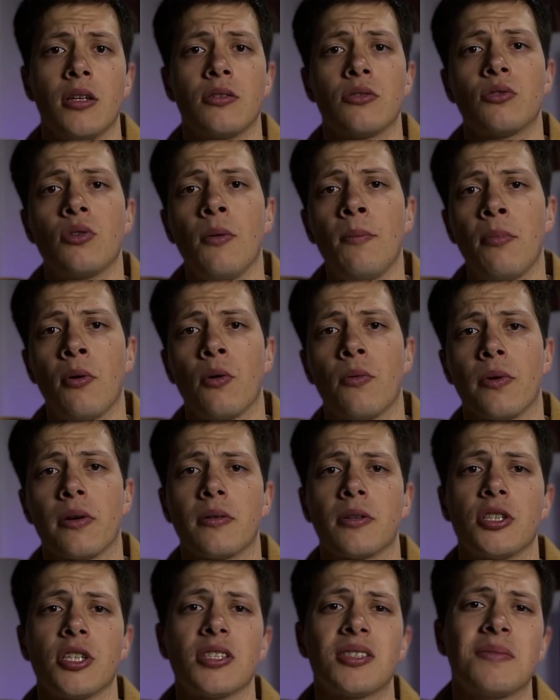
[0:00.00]
Dropover
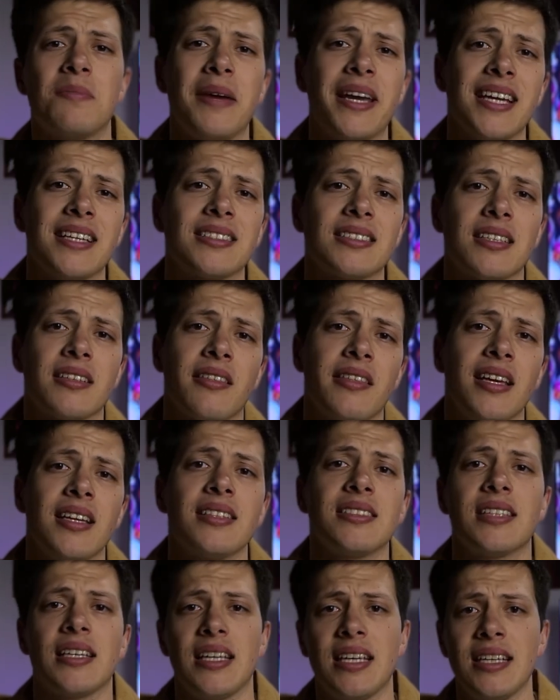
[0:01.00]
just makes
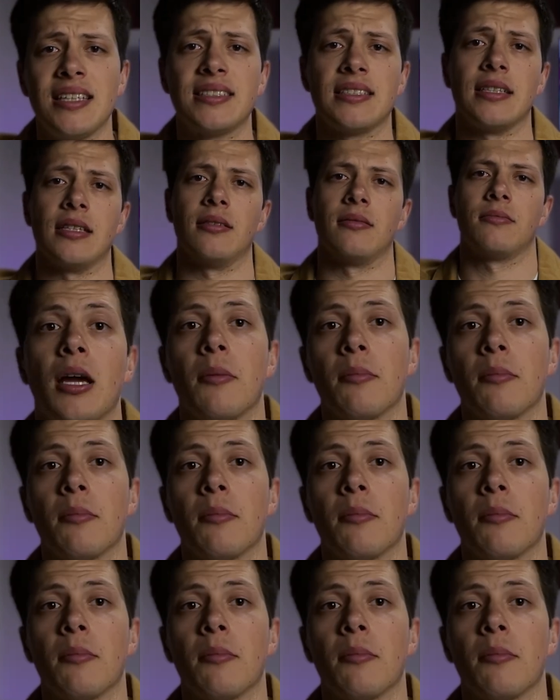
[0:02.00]
things easy.